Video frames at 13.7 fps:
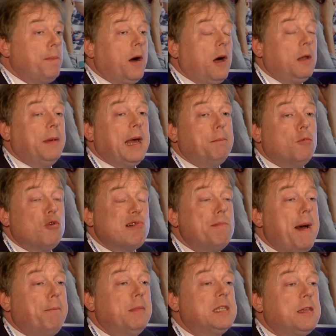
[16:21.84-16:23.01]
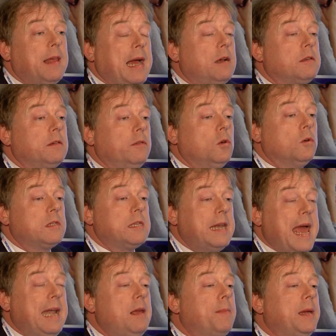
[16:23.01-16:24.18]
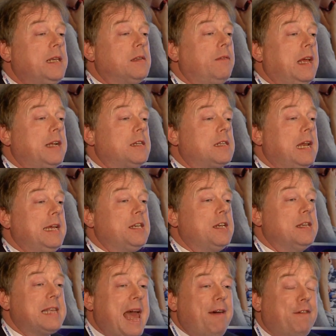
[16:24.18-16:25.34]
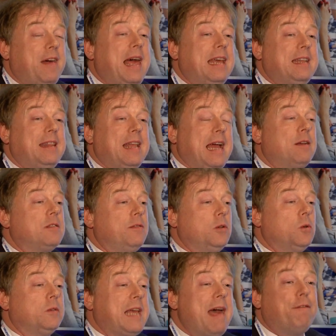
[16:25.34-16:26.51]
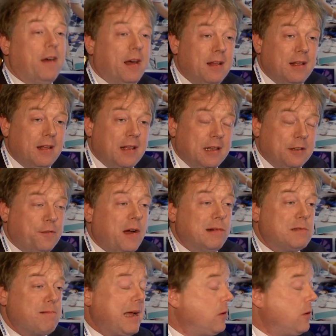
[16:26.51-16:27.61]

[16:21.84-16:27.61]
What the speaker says: through Parliament, had more amendments in the House of Lords than any piece of legislation has ever had in the House of Lords ever, as far as